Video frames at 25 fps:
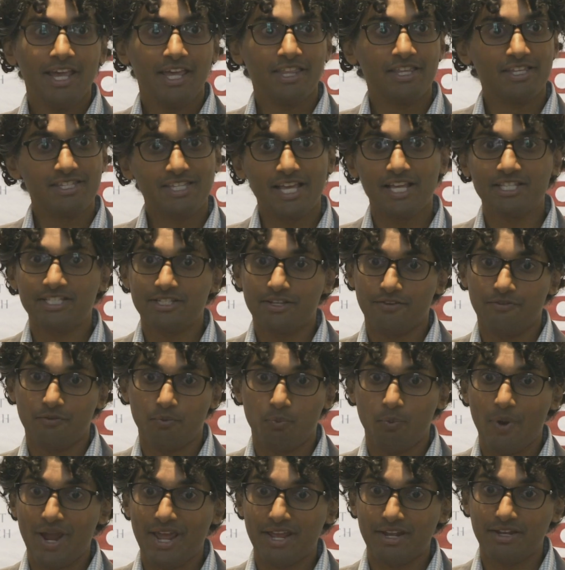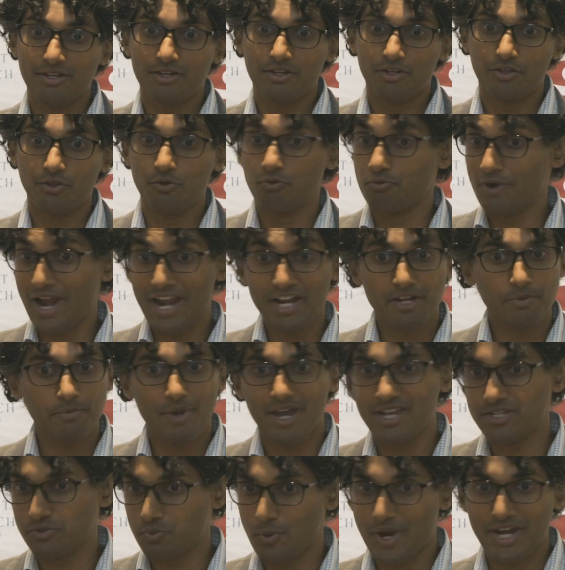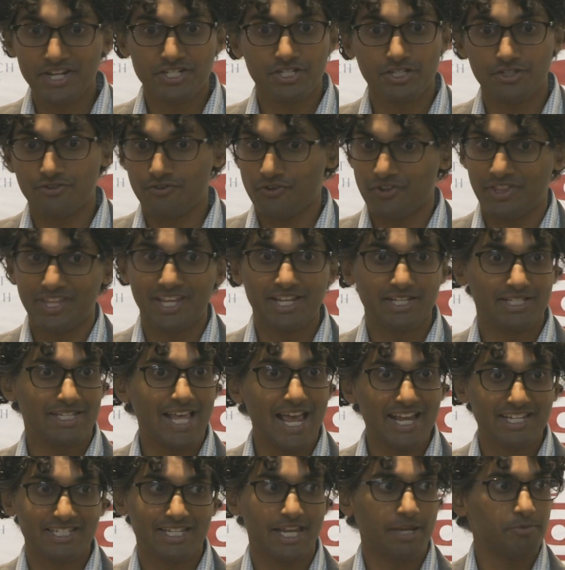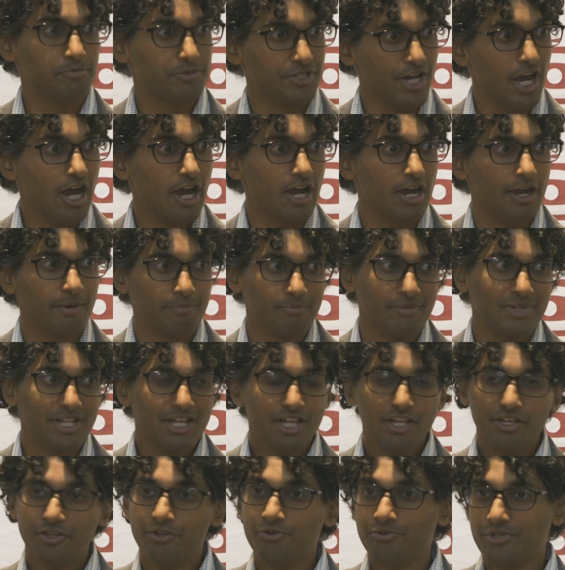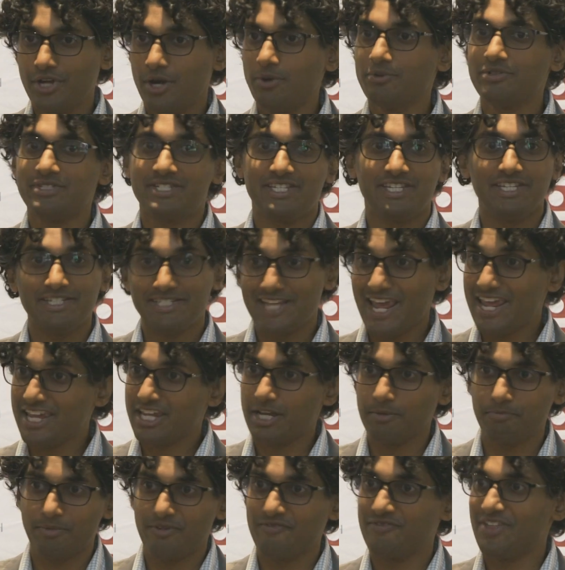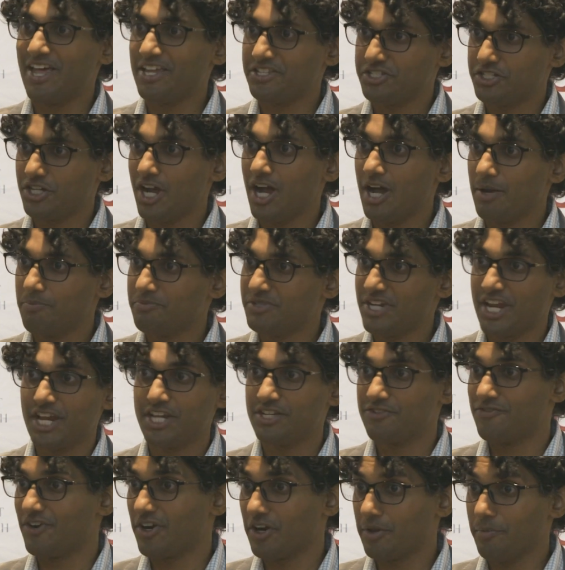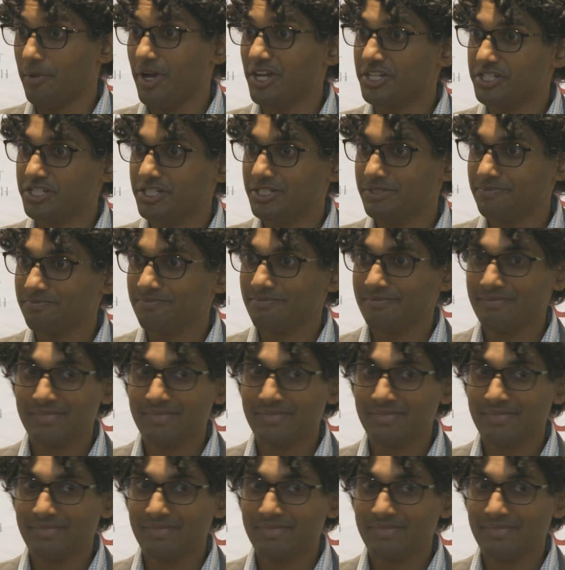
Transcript: in the sense of when you randomize wages for the exact same job, you don't see take-up of that job change very much.